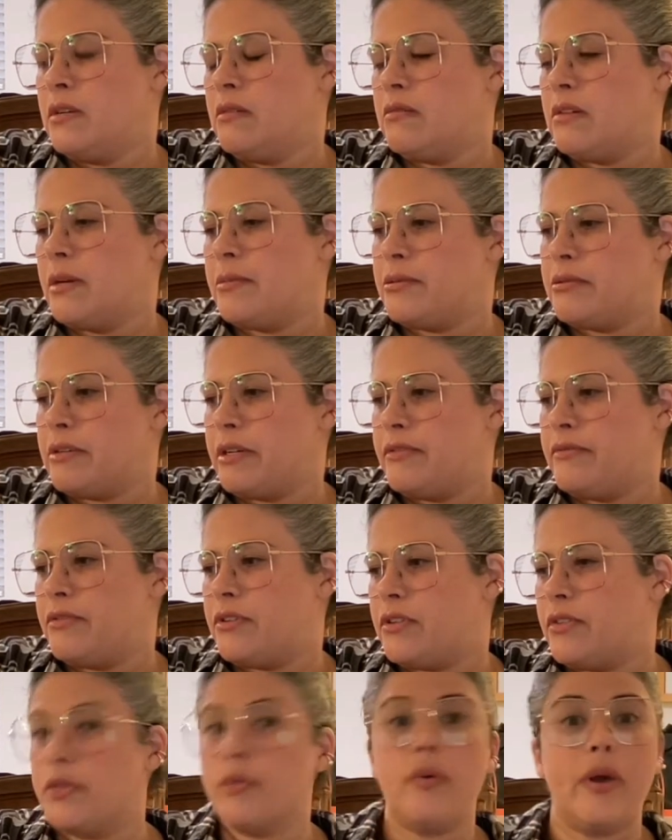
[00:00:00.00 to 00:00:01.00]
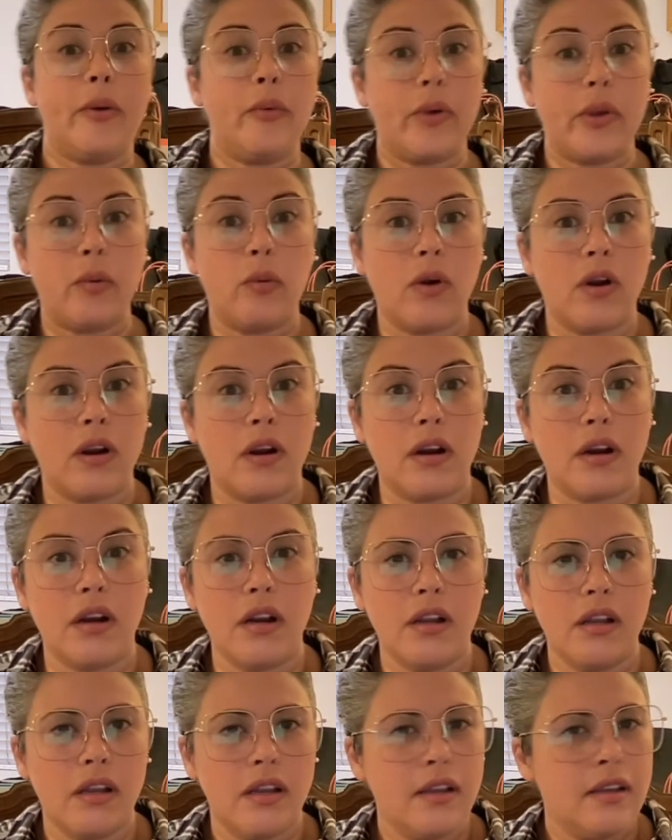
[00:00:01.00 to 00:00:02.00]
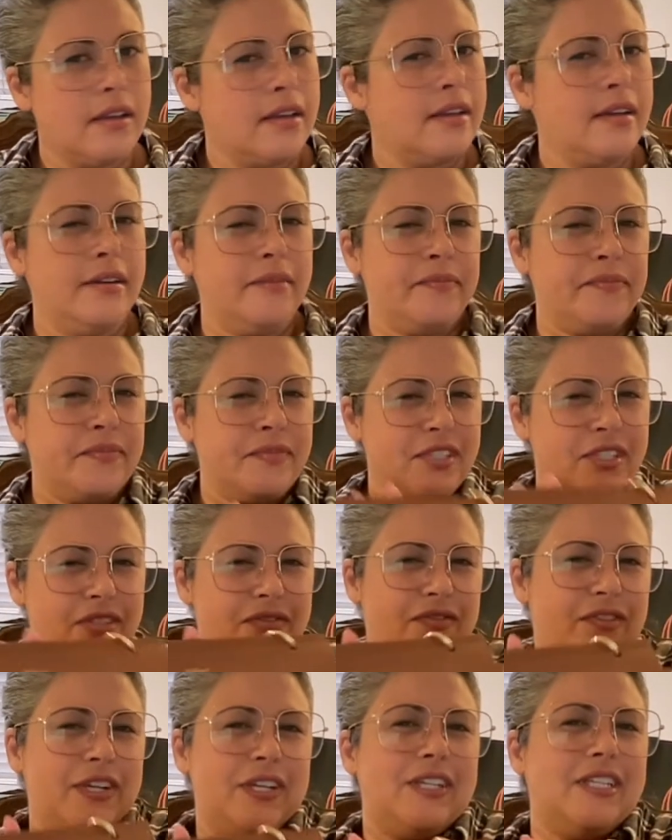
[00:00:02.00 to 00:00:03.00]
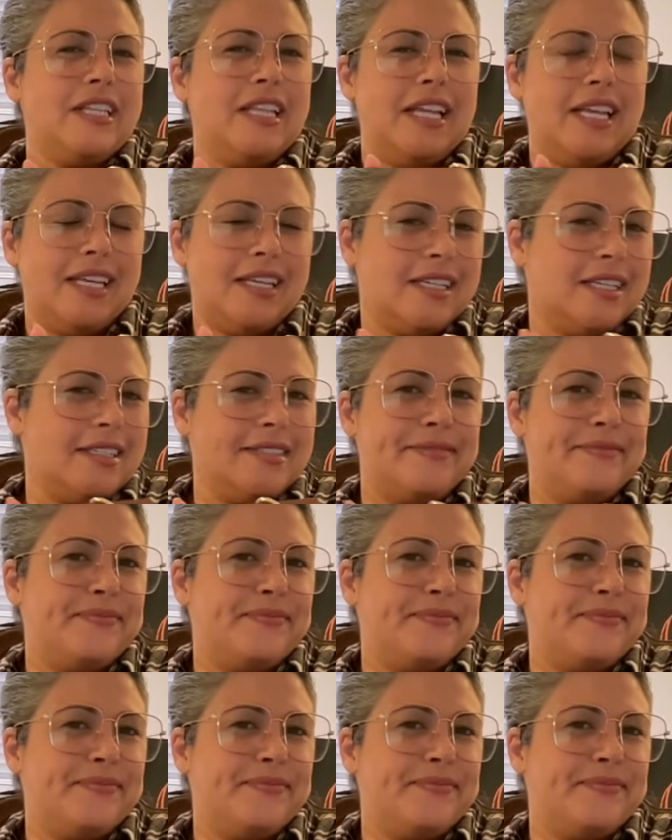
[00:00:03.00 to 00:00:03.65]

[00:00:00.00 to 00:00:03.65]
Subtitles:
Robert Redford, The Way We Were. Just very like